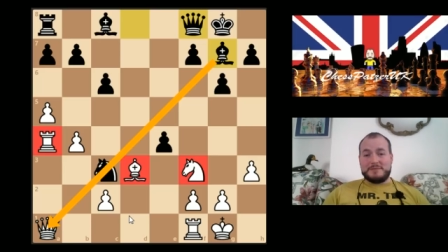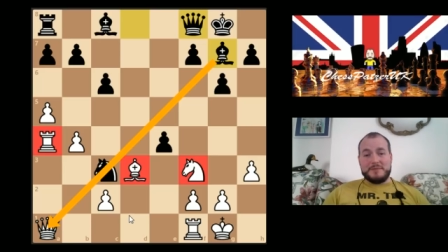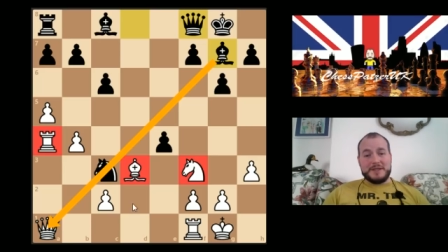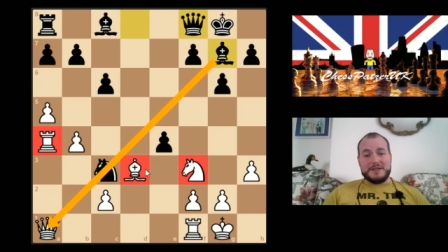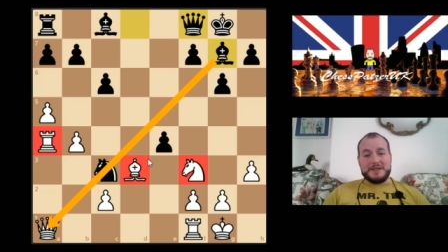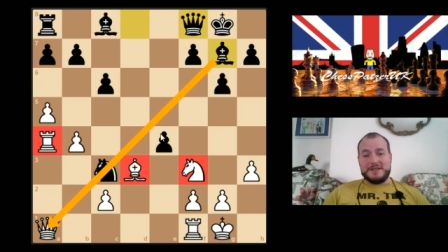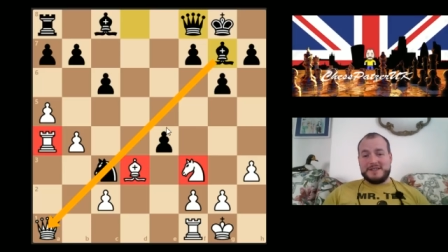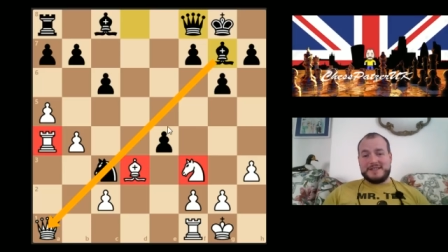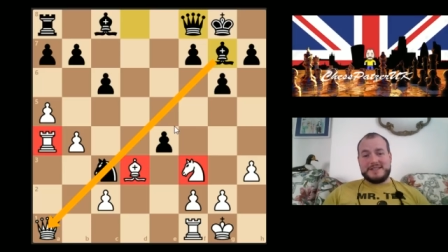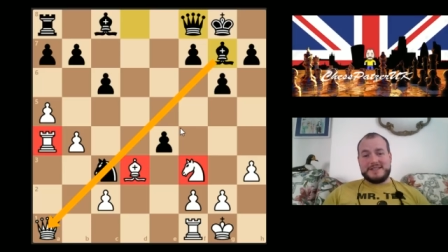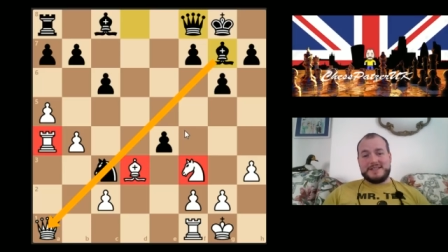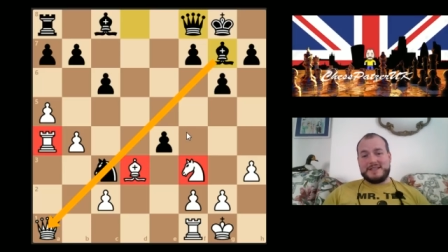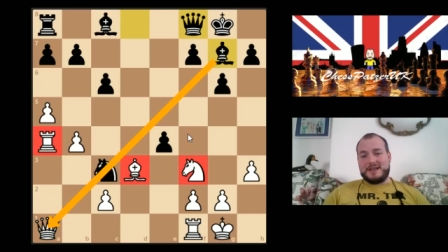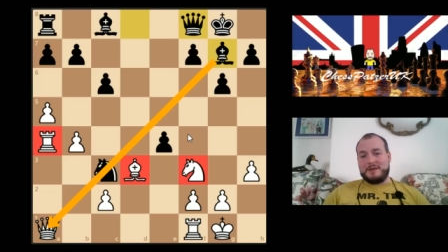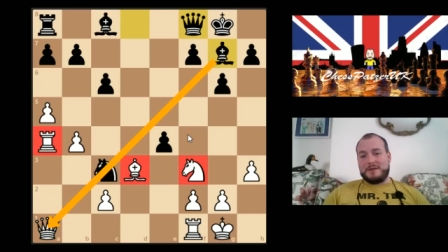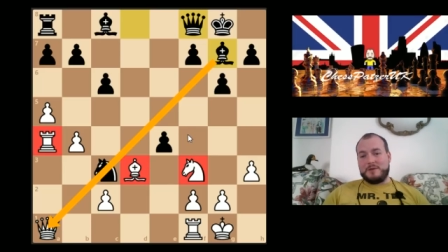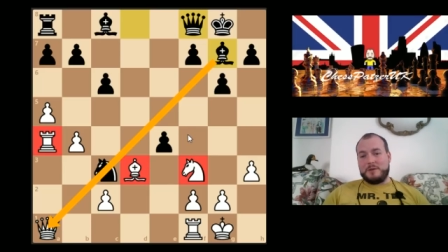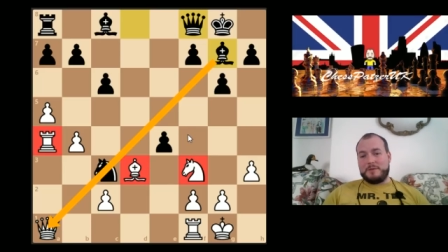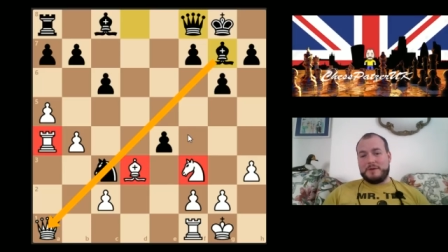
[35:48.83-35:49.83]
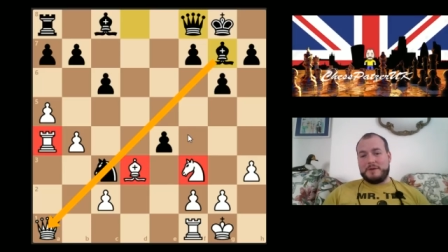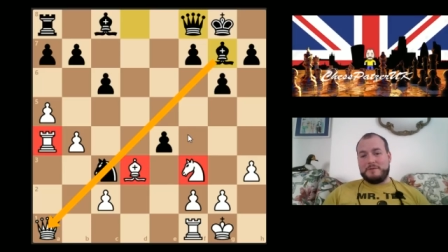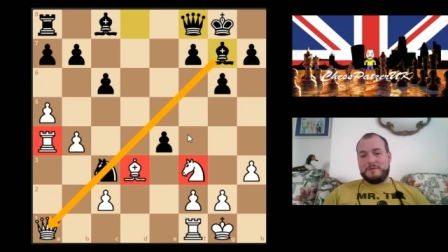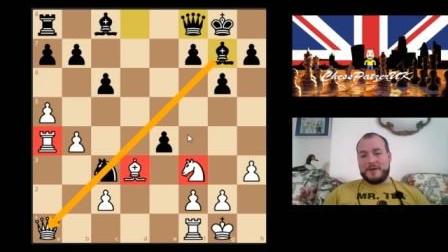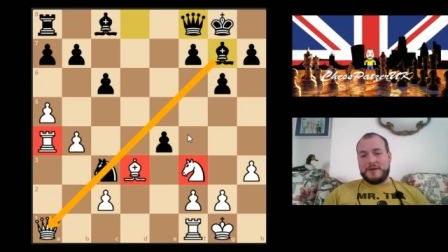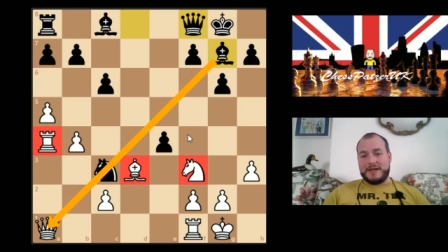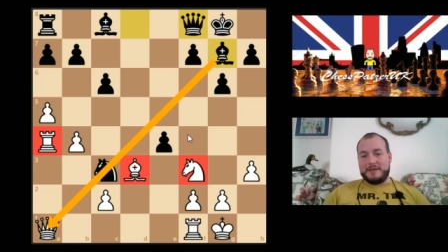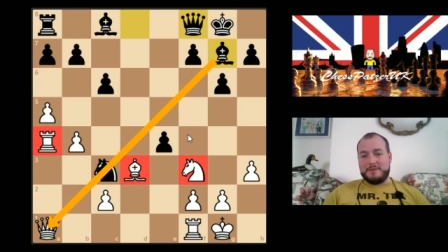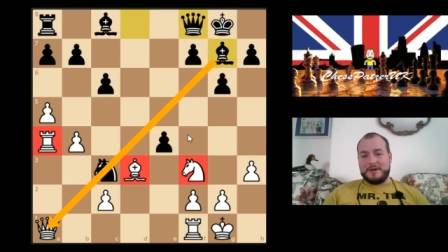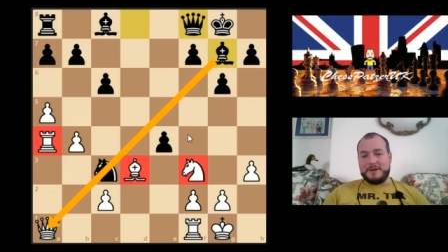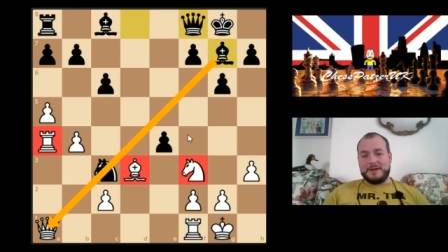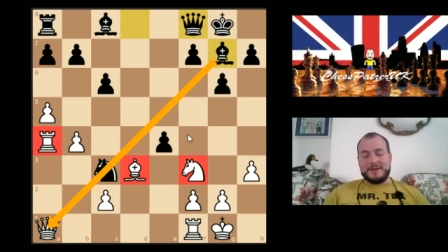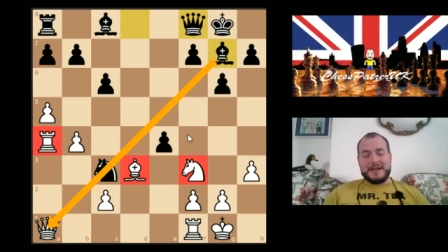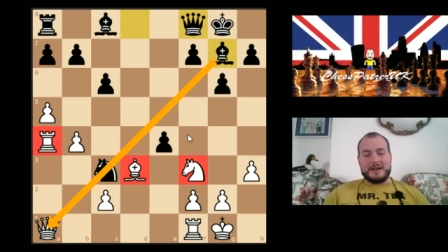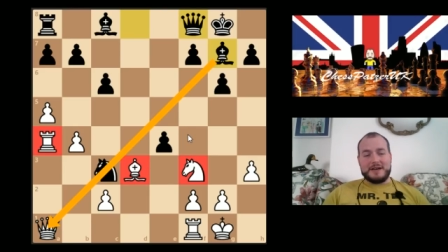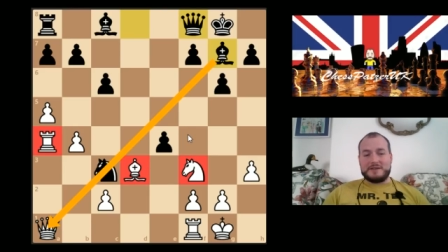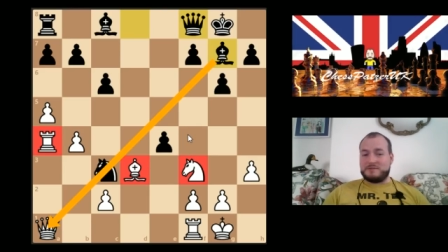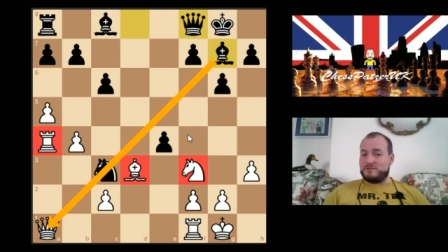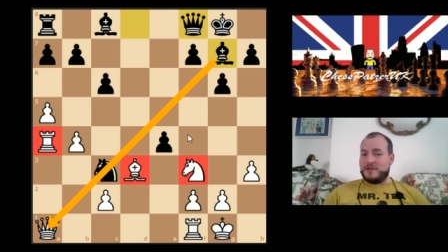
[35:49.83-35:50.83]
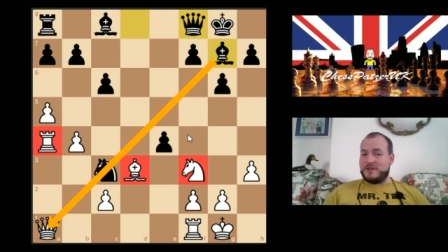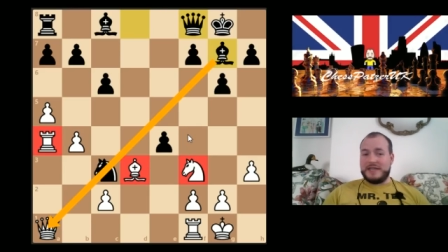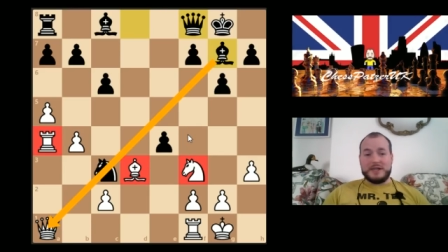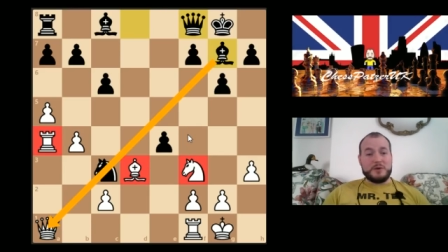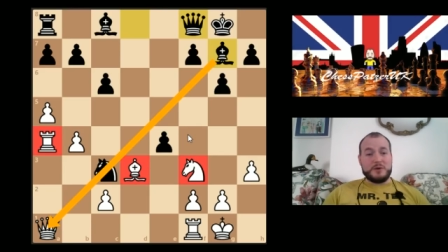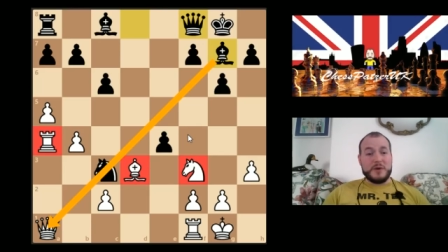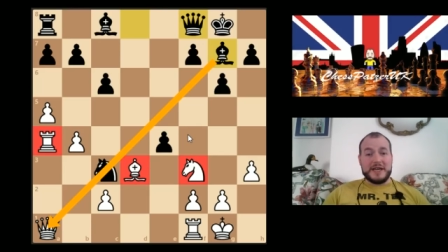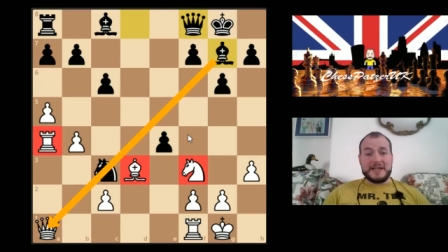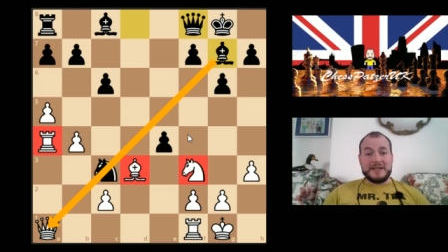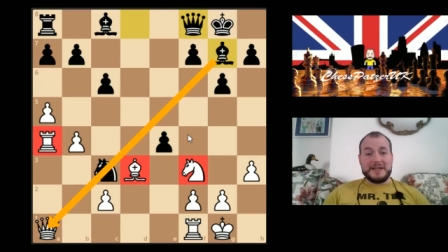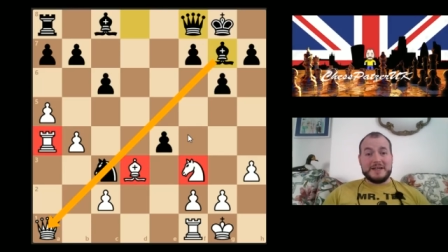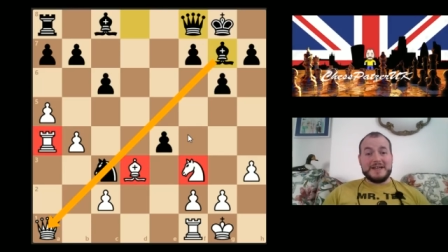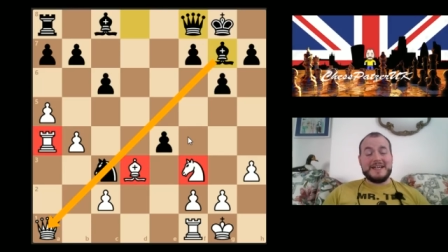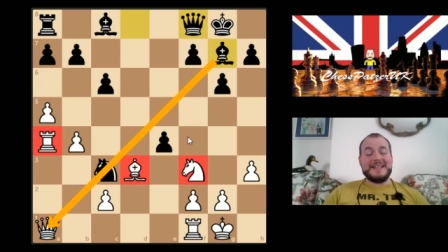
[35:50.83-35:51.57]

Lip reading: because I'm not being funny, but that was really quick.